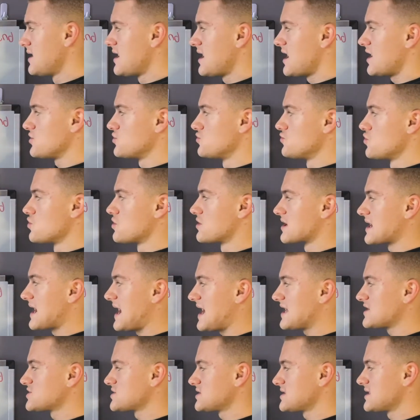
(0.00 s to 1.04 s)
and you will
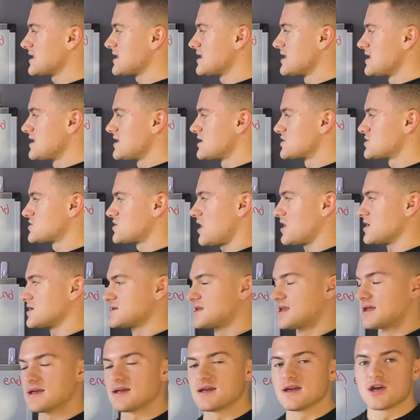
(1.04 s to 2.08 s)
gradually start
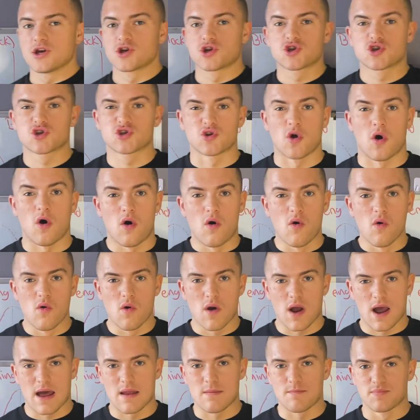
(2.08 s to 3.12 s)
to
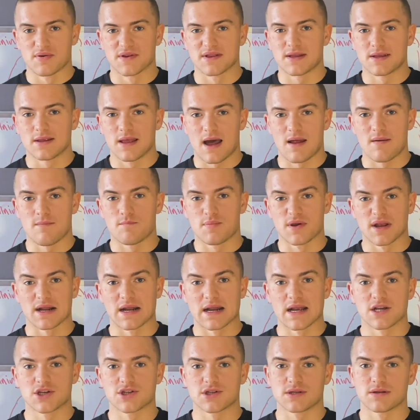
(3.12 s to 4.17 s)
stall in
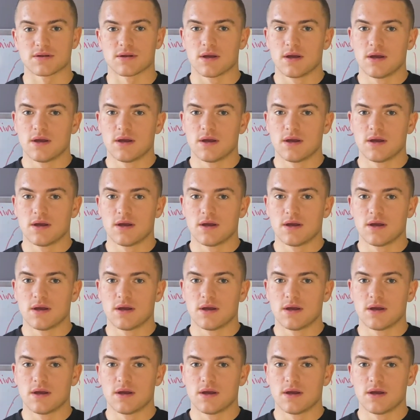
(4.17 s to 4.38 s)
progression.